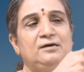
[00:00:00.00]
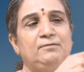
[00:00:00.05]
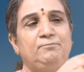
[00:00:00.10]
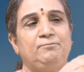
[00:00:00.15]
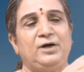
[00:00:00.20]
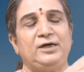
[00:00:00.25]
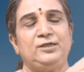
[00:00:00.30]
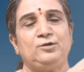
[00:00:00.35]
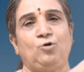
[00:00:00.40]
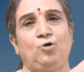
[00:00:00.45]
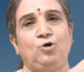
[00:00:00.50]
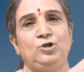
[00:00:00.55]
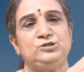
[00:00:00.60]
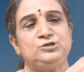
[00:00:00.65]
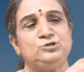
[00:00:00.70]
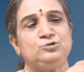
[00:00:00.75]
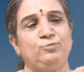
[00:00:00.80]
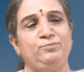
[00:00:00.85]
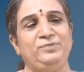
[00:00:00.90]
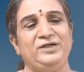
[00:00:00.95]
but
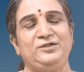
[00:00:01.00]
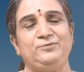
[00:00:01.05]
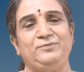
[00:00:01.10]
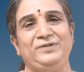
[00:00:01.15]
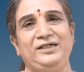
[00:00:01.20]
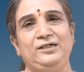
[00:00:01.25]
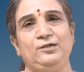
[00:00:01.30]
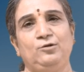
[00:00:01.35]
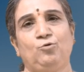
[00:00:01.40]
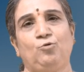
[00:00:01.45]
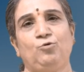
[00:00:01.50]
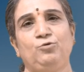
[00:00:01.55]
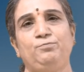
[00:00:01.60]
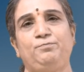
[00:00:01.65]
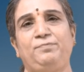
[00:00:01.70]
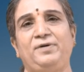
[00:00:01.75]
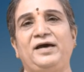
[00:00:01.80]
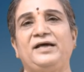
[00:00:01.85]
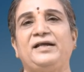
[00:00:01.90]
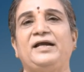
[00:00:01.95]
also between lone
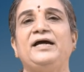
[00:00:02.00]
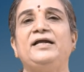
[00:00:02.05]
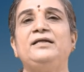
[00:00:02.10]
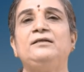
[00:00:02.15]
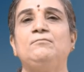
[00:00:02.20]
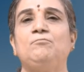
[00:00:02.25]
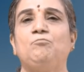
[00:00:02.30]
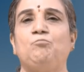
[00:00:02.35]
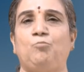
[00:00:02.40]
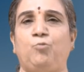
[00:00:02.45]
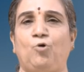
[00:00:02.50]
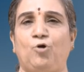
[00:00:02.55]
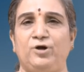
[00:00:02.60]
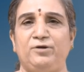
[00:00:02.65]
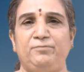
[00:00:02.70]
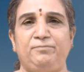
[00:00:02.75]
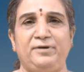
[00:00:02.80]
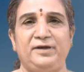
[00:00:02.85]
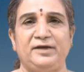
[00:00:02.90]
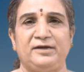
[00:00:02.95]
pair and
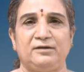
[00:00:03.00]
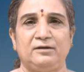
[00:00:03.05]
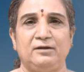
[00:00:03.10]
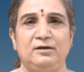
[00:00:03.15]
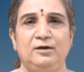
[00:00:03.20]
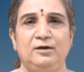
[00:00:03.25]
bond pair.